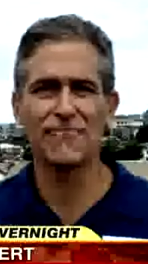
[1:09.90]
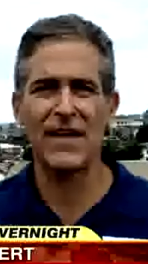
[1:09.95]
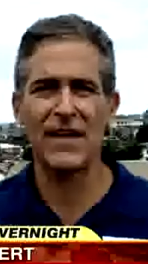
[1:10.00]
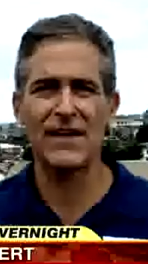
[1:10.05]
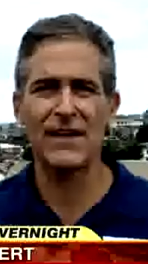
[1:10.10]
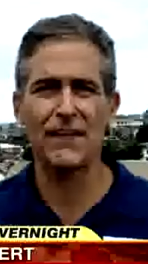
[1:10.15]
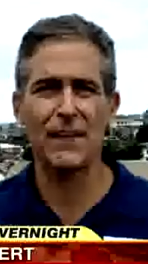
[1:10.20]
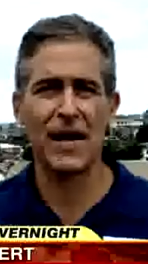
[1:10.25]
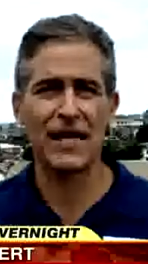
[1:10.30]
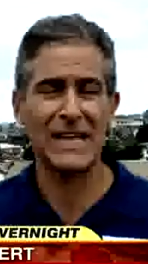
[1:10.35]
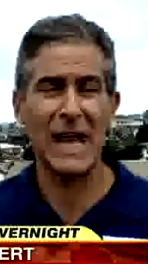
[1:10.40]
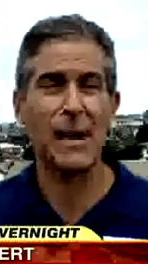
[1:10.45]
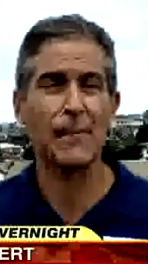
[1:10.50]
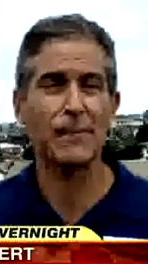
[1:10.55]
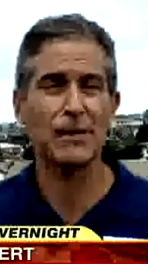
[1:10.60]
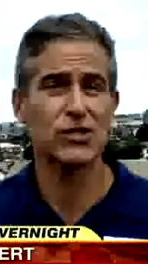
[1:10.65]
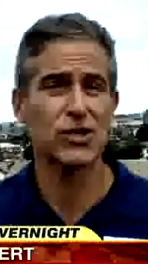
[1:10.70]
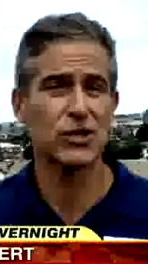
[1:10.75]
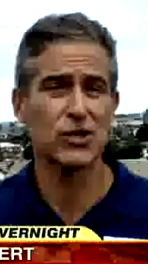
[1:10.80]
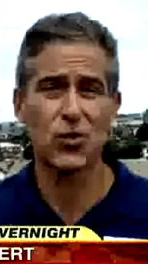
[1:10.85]
unit,
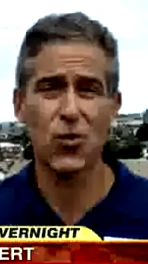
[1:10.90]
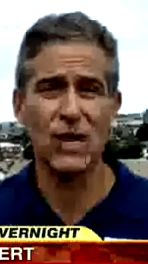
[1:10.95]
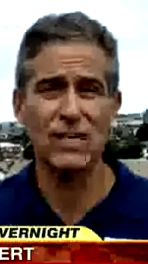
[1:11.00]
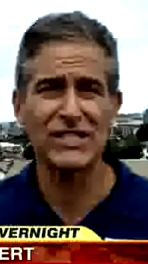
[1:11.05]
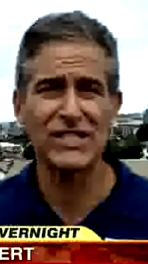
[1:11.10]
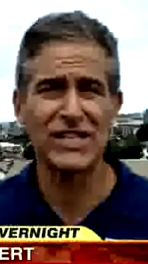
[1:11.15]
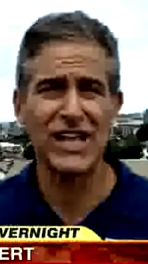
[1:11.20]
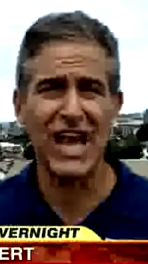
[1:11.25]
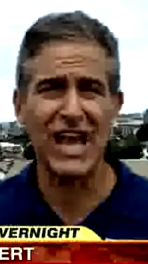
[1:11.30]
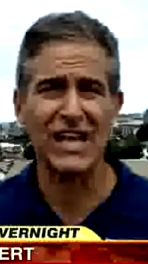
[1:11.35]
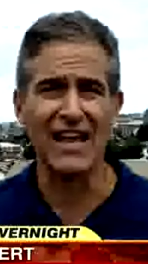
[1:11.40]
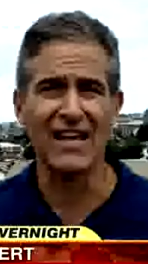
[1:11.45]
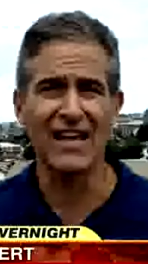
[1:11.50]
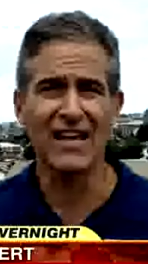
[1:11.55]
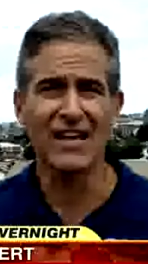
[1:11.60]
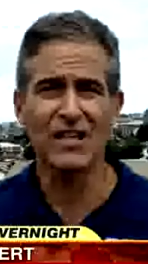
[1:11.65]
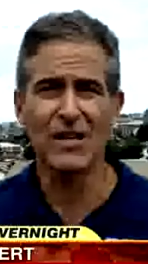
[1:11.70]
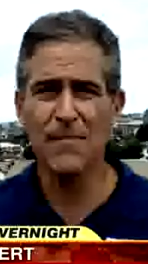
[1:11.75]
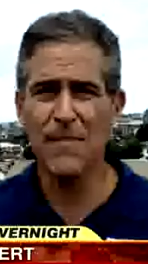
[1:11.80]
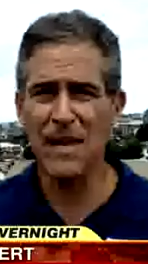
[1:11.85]
I went
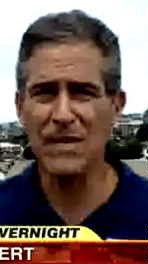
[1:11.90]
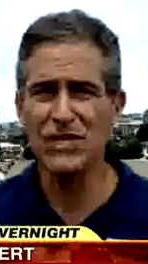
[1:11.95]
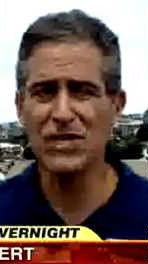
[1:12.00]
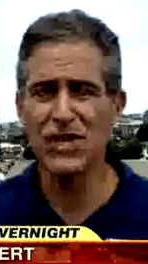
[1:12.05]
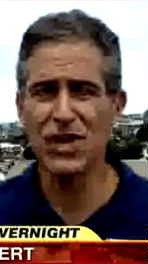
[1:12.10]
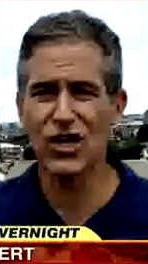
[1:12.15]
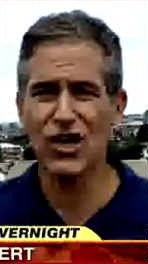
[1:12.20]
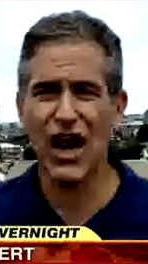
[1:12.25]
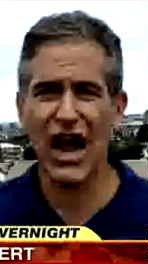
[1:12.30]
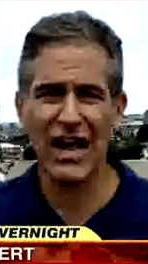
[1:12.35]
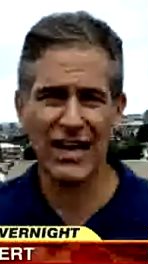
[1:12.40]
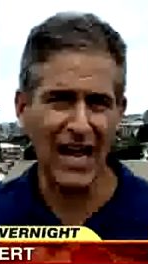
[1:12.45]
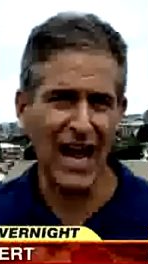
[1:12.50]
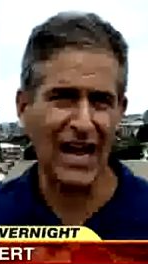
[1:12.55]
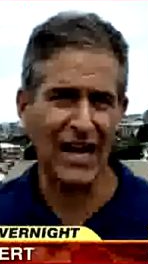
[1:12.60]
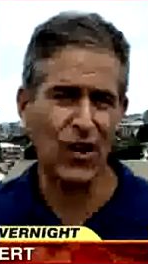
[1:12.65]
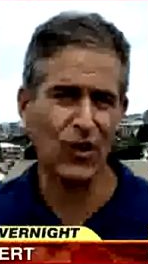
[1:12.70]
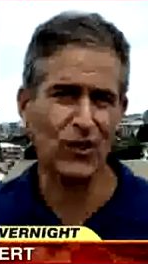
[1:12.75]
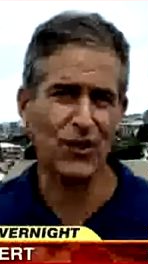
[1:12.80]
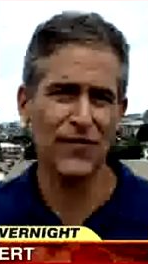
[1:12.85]
in because I'm
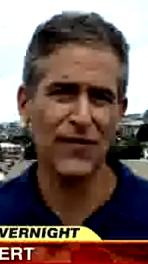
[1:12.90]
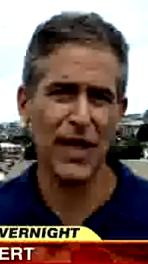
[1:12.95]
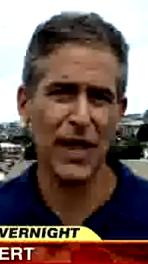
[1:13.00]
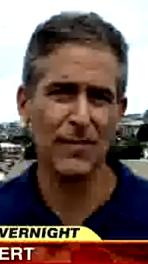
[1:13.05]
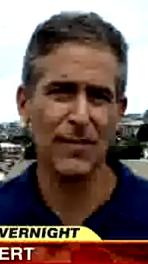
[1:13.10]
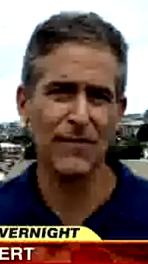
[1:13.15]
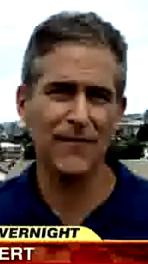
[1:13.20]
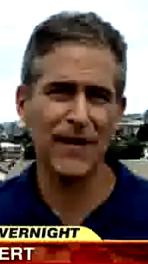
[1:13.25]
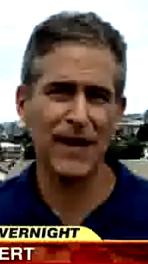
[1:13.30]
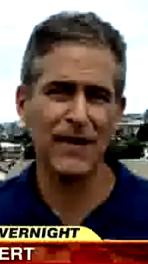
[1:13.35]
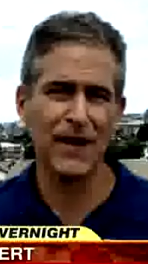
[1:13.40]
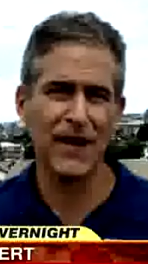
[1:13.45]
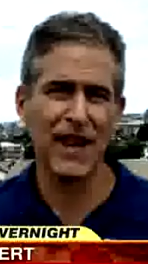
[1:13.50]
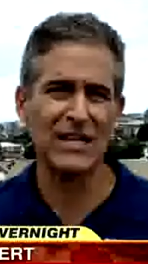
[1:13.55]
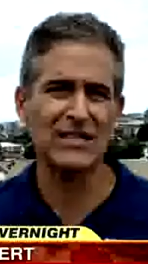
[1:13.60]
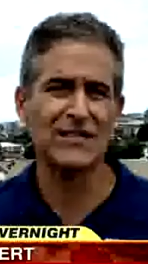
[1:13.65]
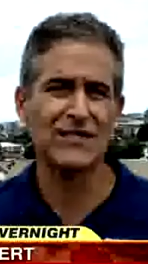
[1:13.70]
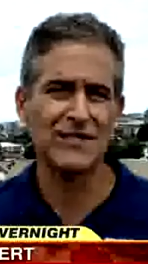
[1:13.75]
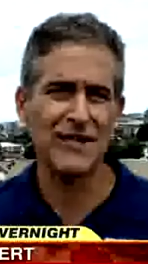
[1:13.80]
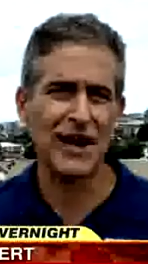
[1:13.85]
an infectious
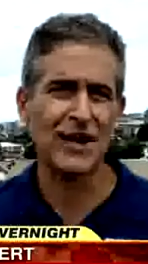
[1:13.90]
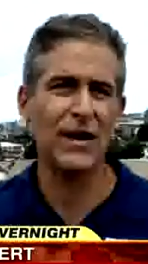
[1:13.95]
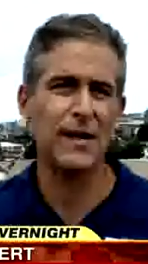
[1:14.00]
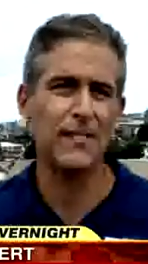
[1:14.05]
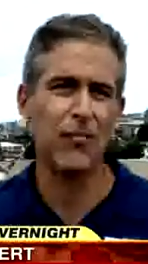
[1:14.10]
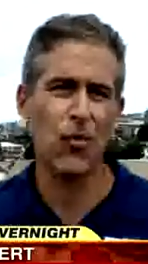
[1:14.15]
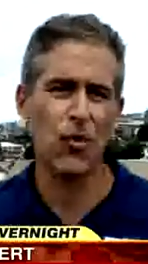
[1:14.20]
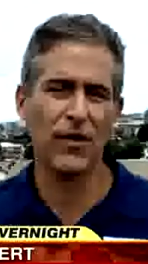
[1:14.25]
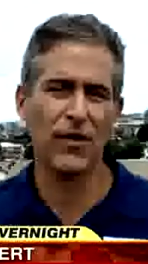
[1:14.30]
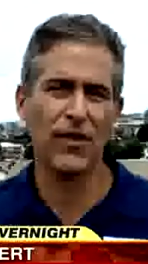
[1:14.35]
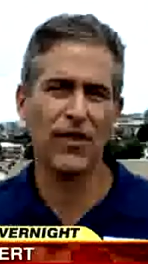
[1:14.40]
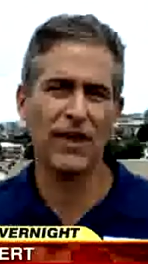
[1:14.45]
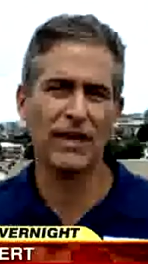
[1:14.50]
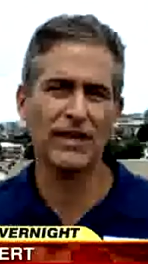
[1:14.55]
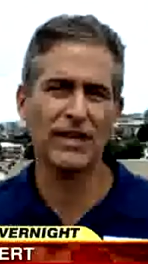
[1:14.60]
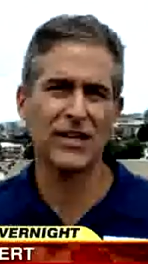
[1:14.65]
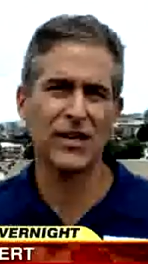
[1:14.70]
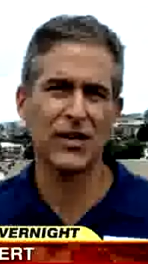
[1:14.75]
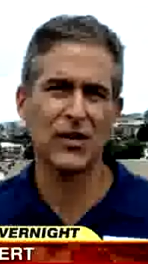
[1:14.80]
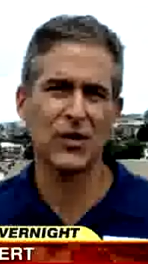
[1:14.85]
disease specialist. I
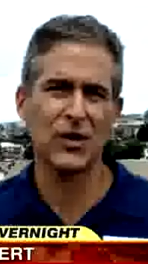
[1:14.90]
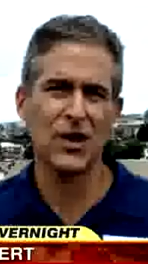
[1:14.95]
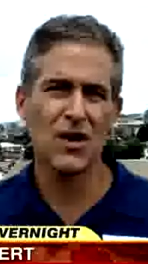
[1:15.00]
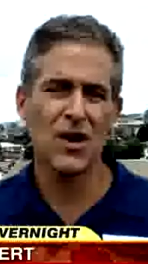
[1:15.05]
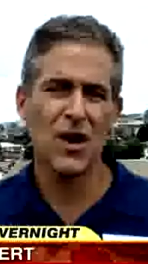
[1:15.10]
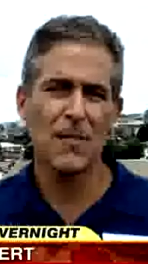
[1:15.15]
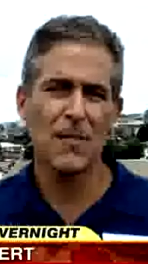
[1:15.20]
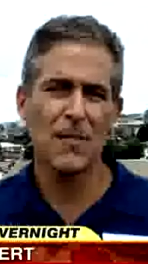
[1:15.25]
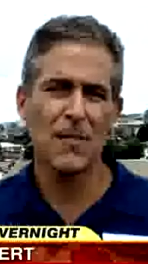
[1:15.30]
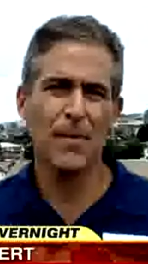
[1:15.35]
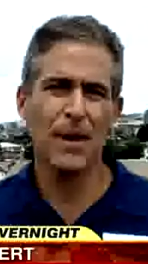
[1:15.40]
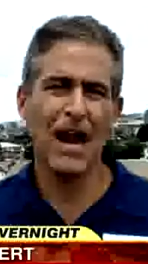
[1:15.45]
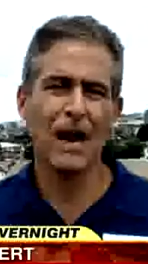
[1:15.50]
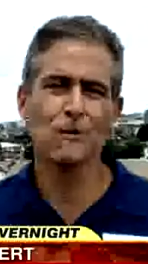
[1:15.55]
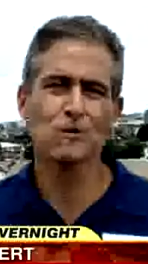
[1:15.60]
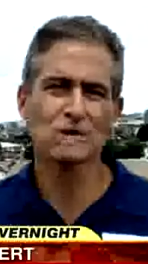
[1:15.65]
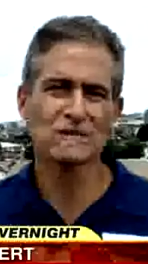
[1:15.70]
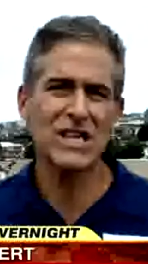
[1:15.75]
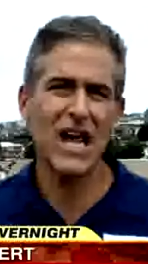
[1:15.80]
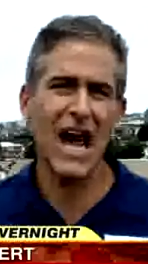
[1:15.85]
know what I'm doing. I was
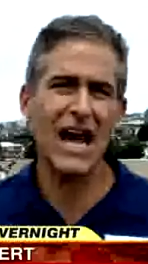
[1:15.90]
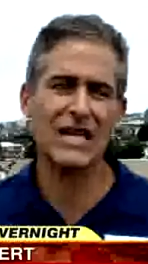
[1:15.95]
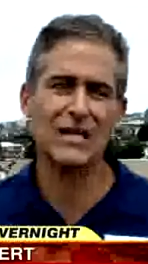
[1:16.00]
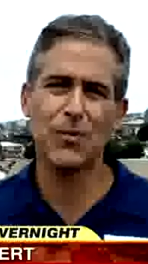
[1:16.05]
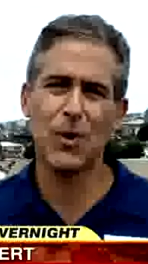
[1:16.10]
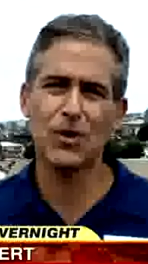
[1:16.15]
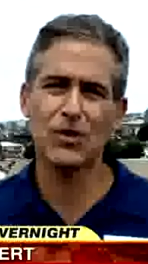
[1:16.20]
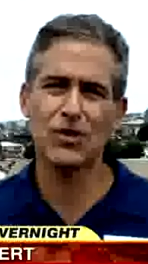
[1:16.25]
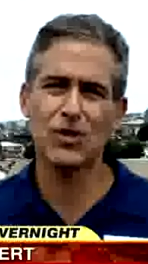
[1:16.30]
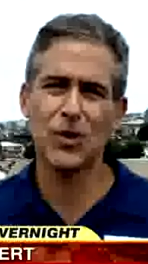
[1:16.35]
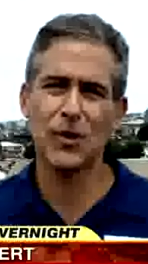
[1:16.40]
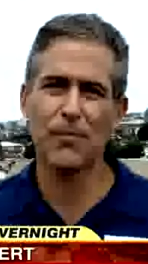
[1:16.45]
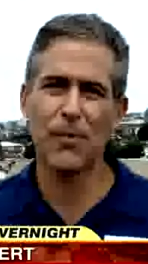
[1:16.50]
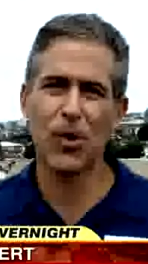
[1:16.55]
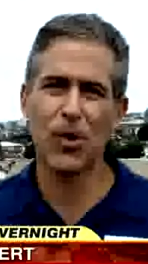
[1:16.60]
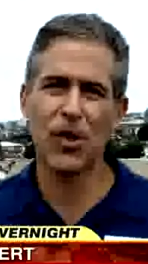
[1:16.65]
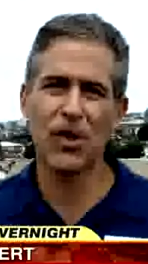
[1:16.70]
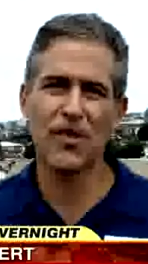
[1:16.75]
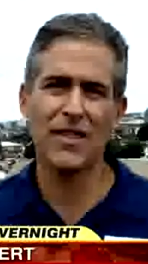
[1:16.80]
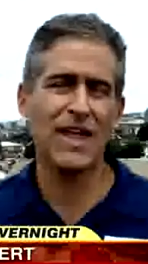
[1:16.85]

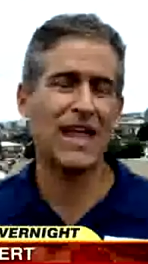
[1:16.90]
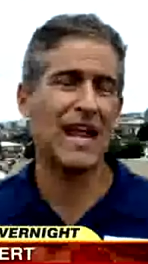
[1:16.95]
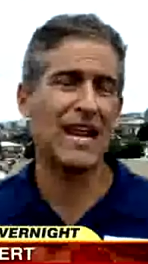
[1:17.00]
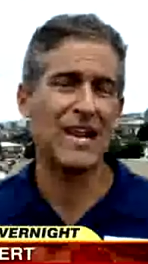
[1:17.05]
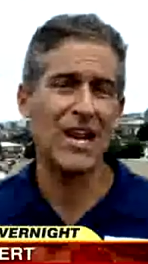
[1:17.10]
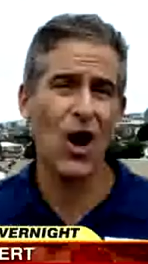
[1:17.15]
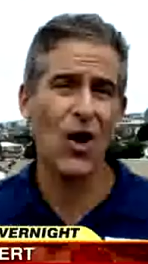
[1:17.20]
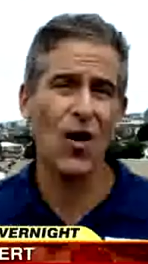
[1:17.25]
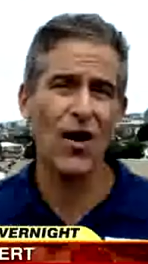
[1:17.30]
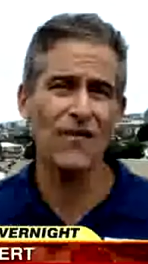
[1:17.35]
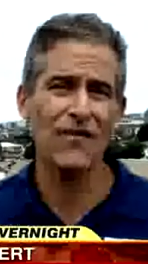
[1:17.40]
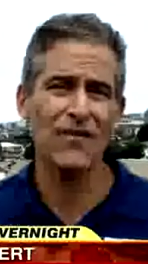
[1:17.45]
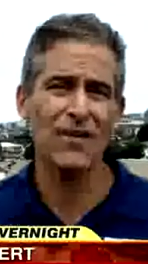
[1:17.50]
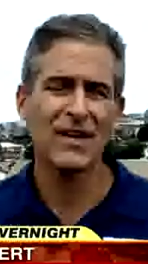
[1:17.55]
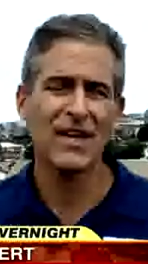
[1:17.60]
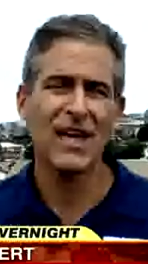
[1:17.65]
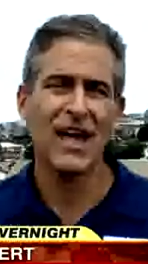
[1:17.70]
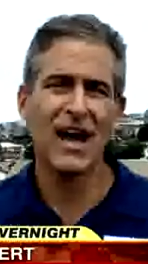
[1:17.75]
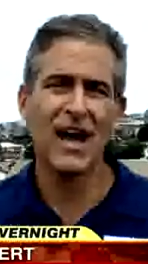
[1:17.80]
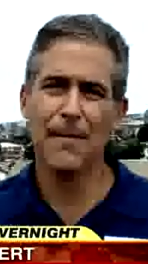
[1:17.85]
totally protected.